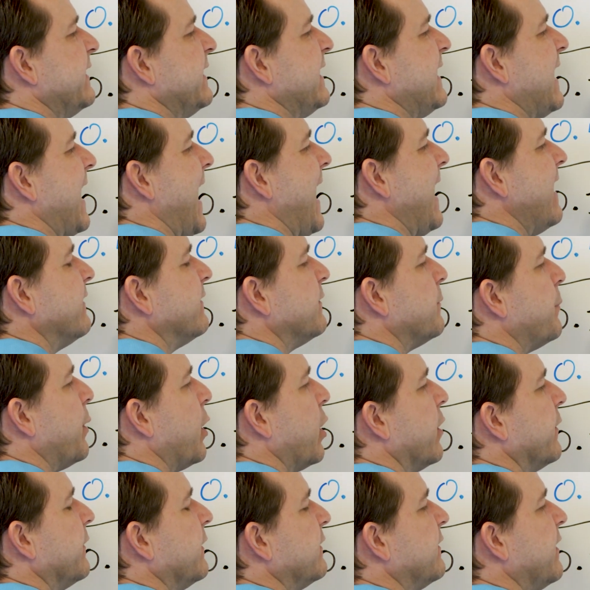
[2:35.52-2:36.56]
and it has a
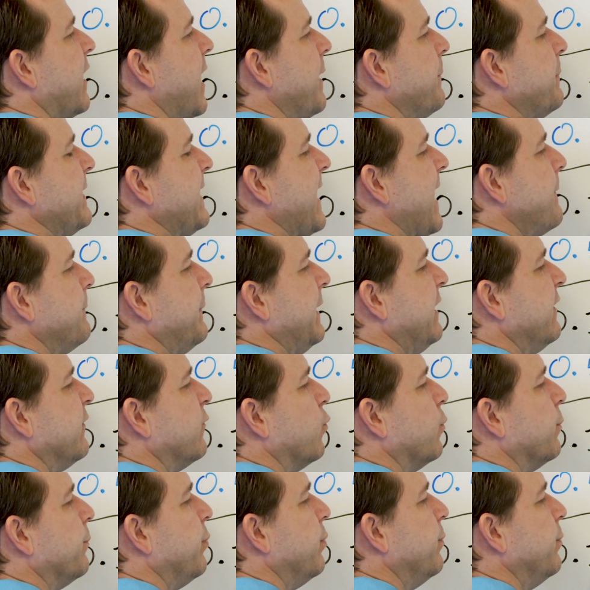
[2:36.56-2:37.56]
bar on the top, and that means